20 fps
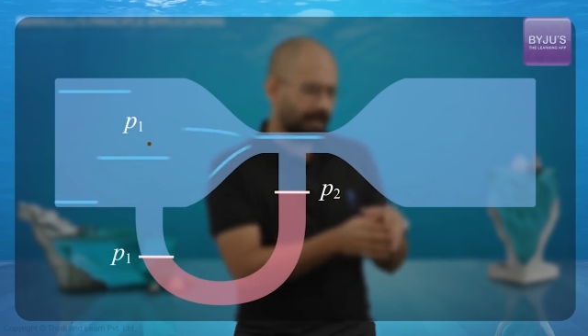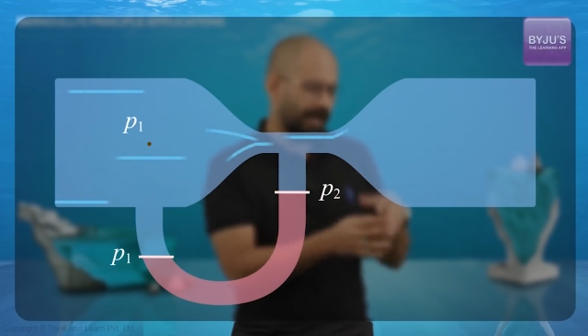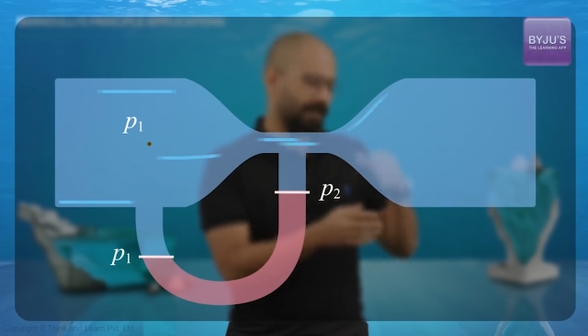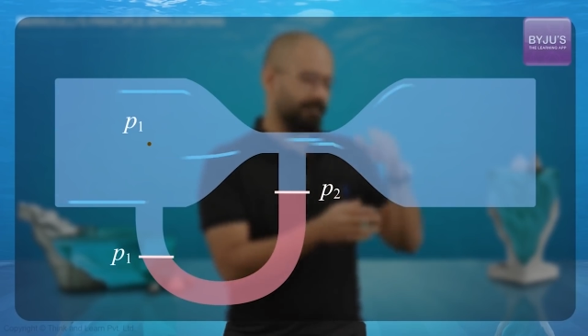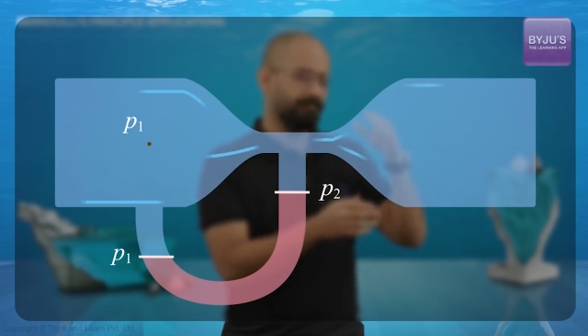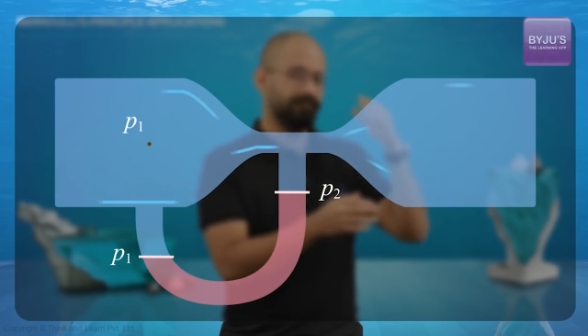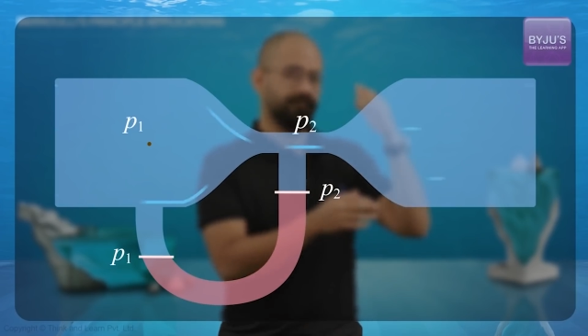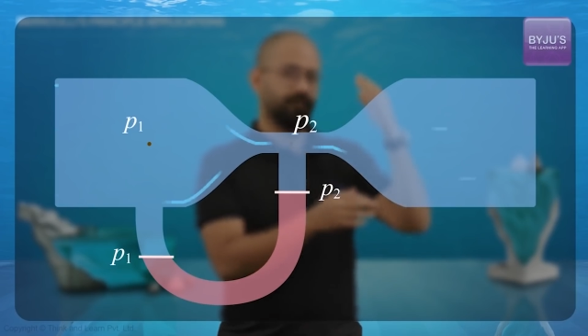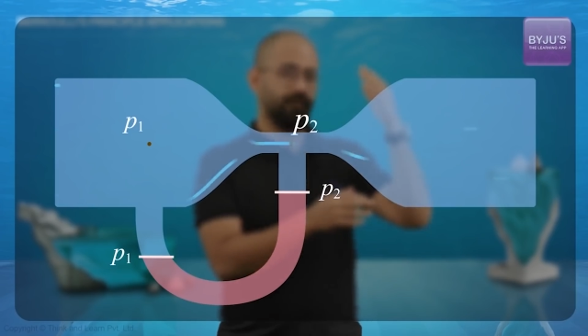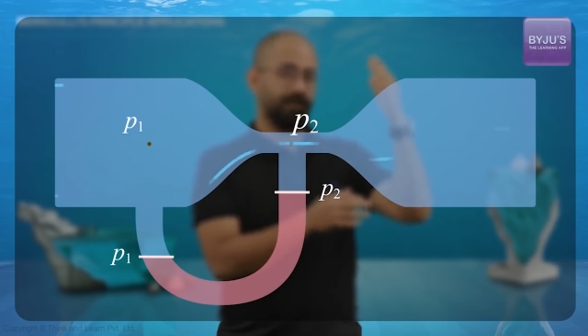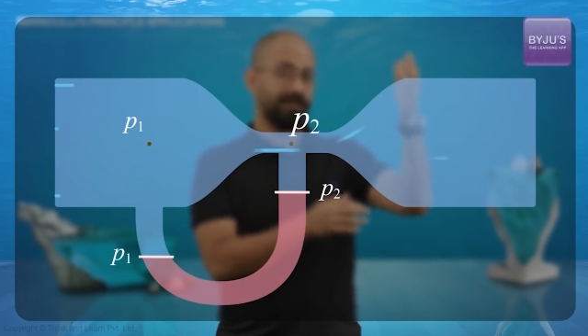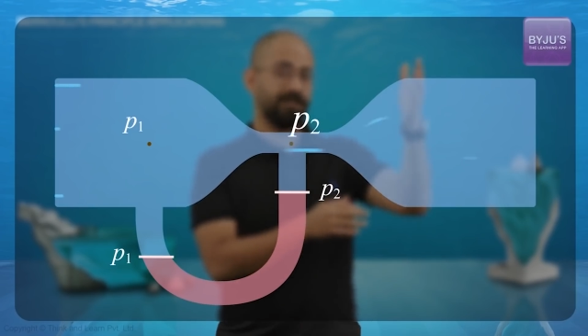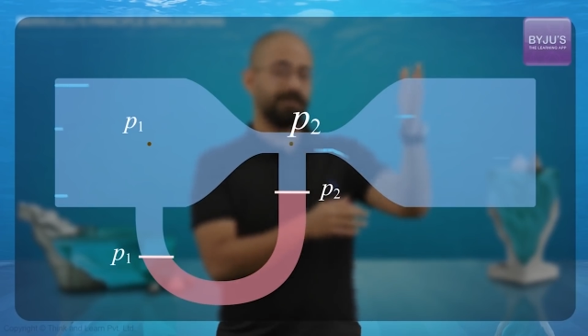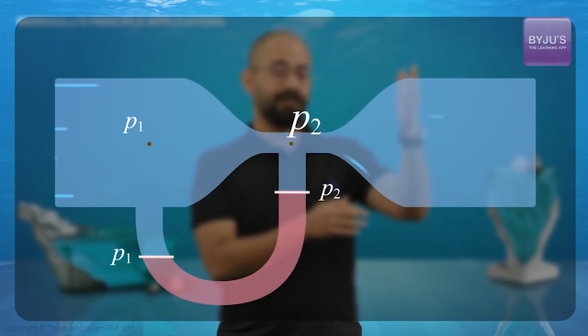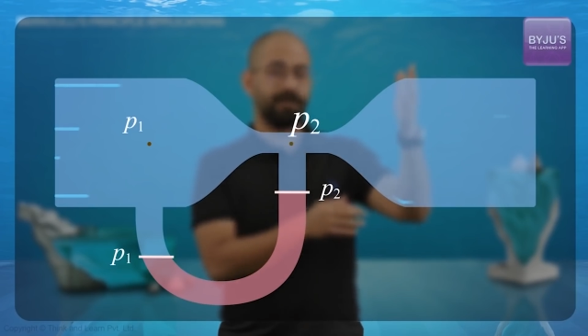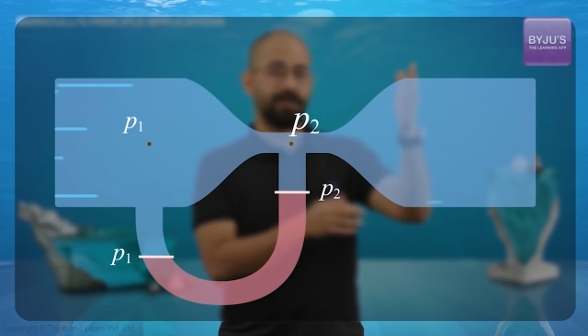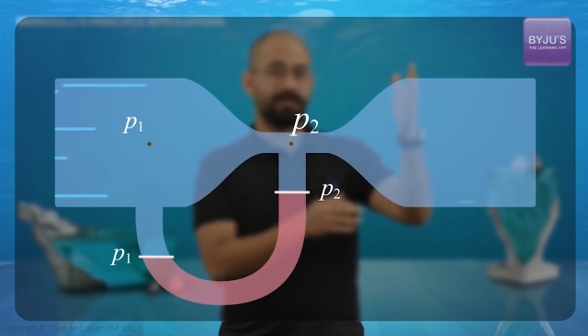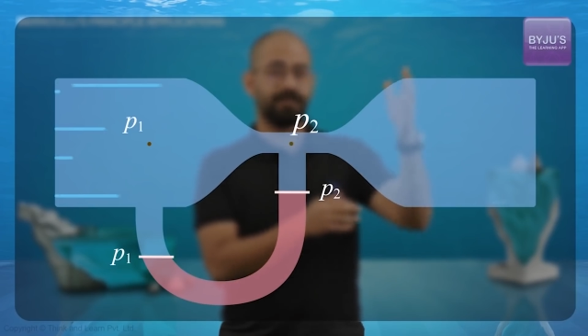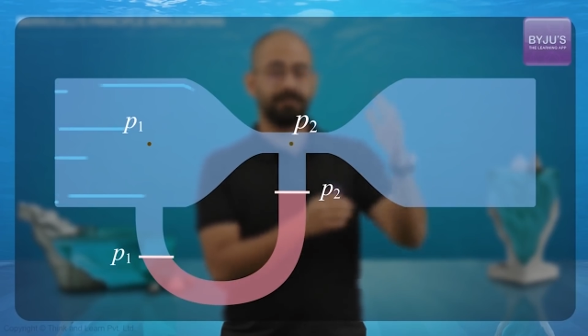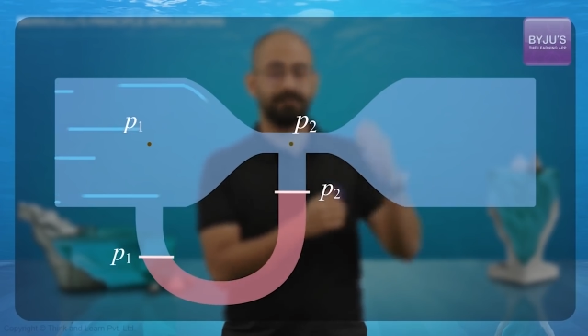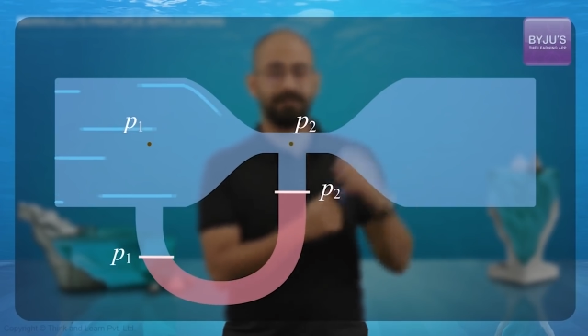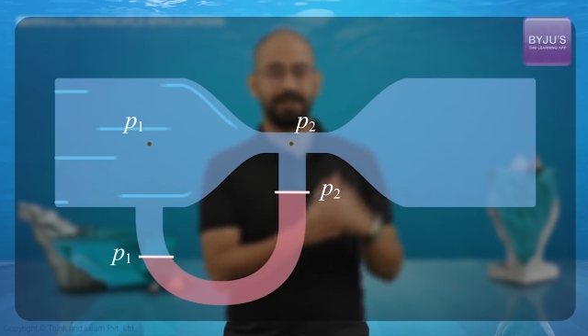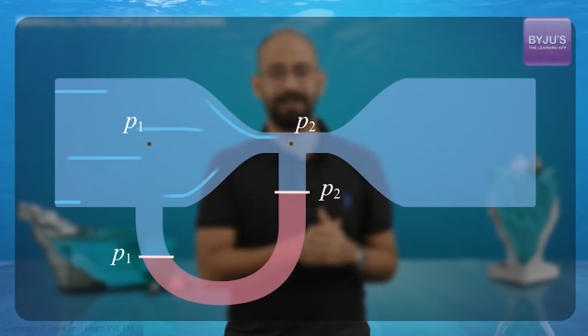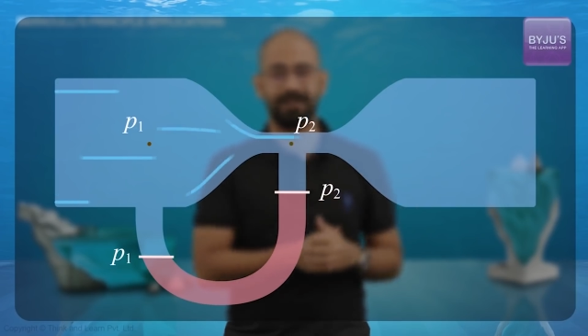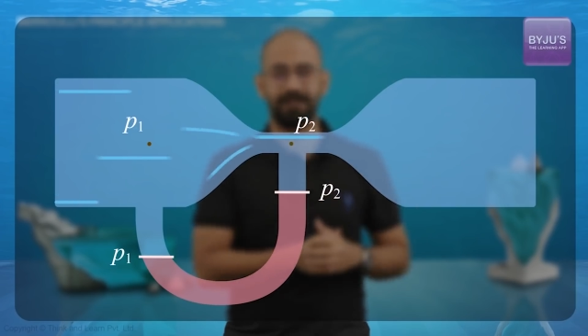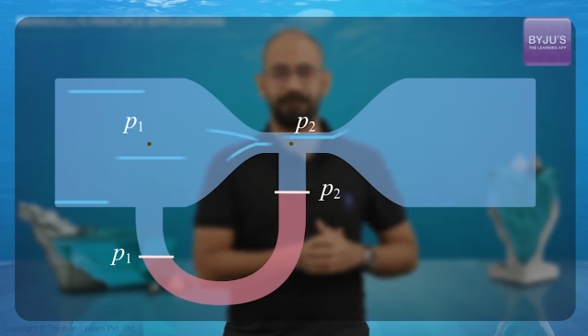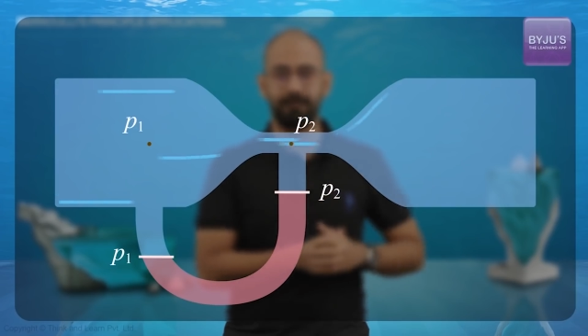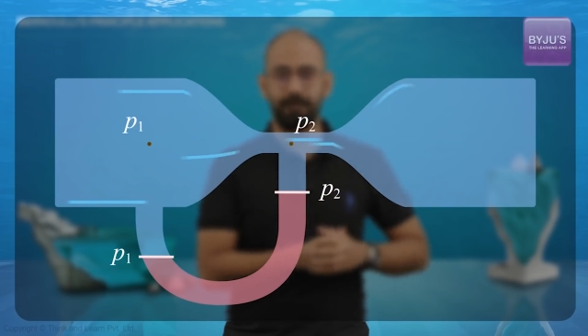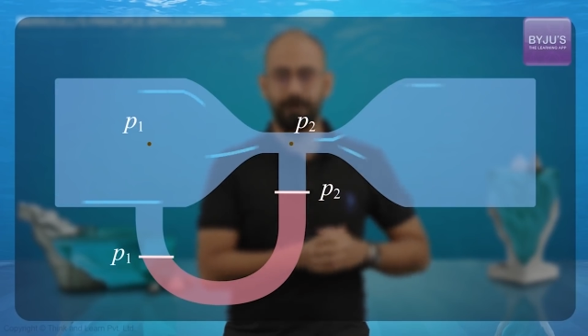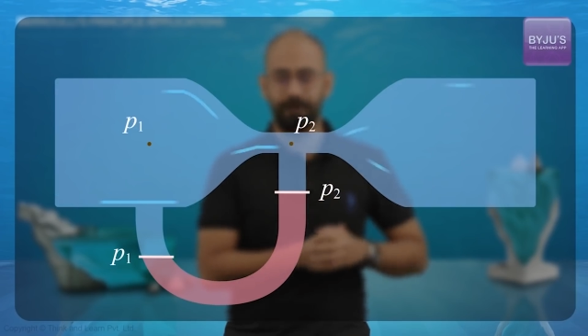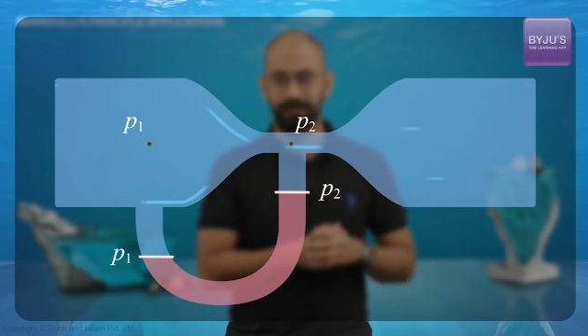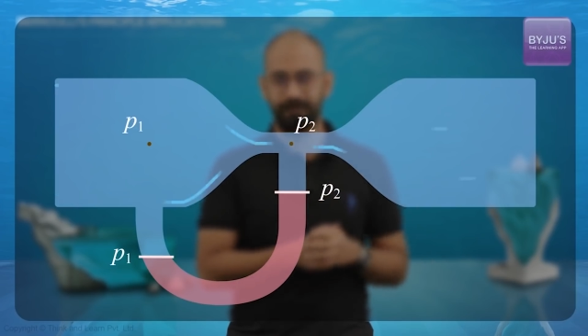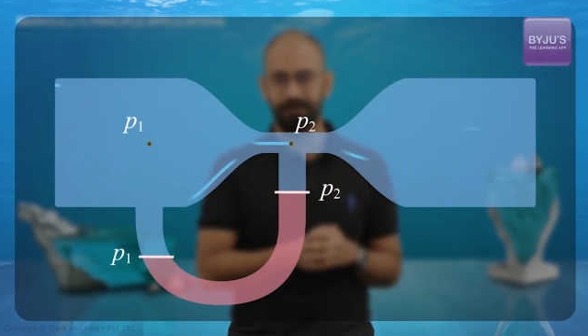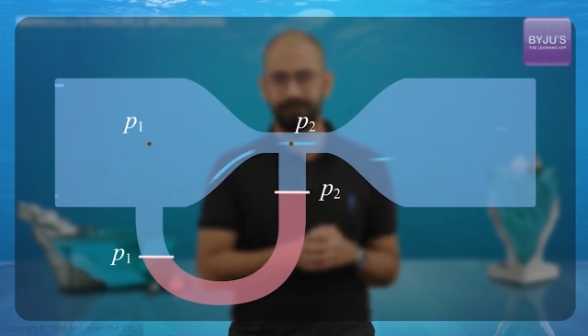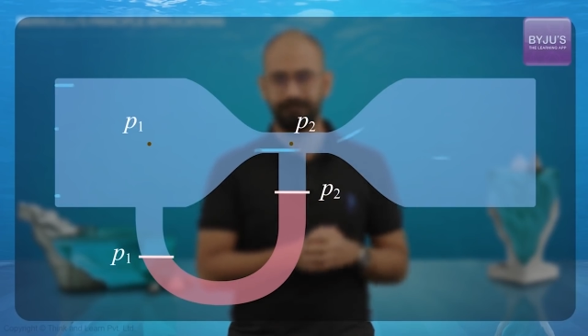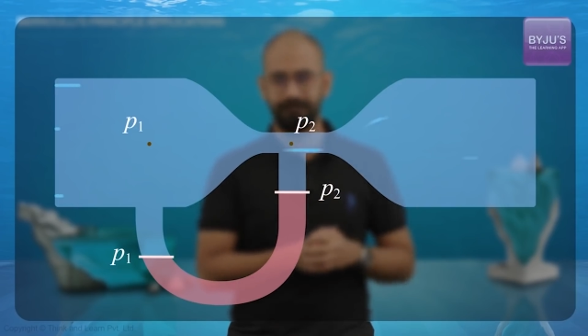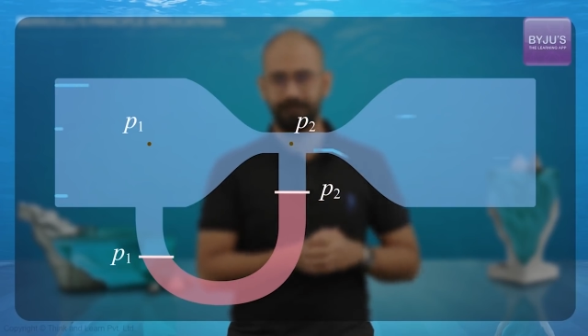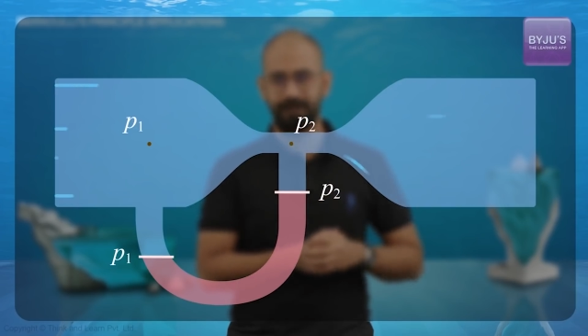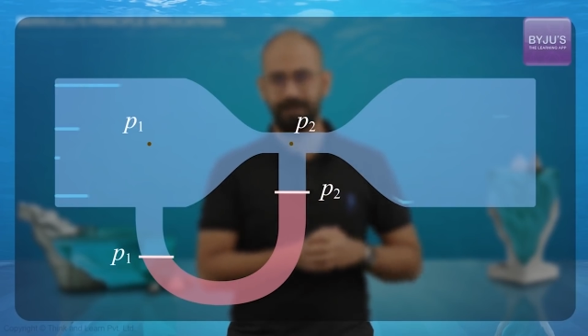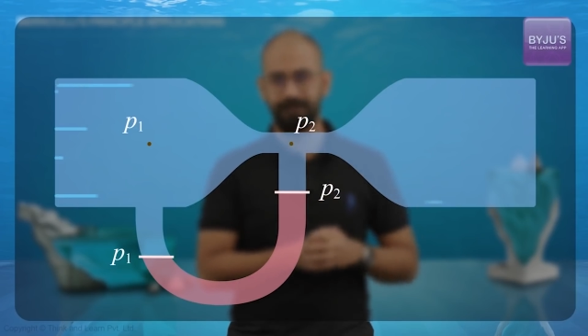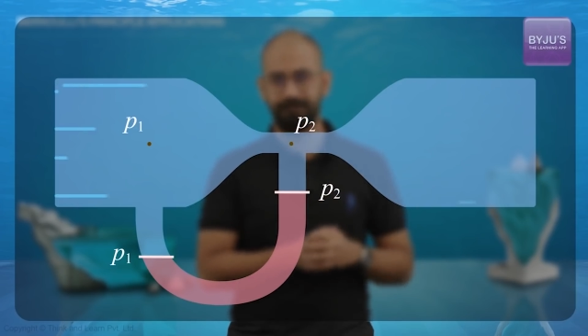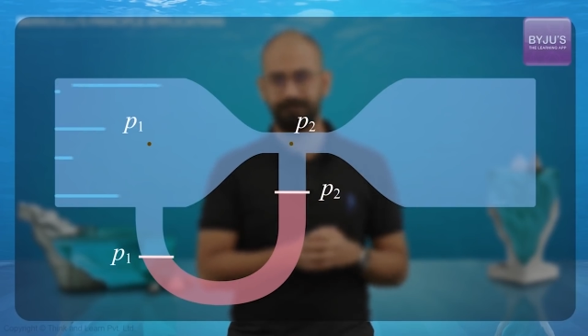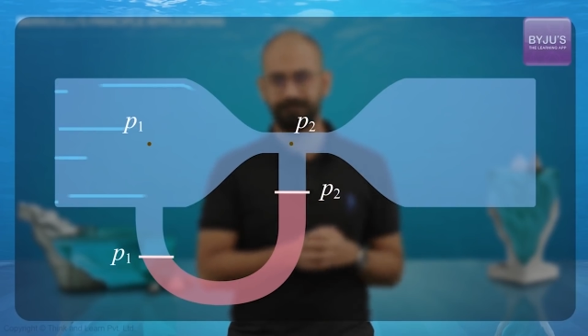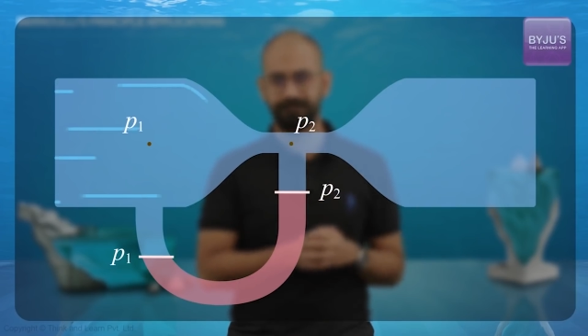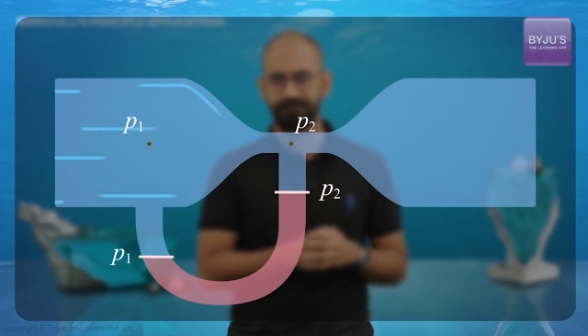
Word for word: and which is the pressure at this point, right?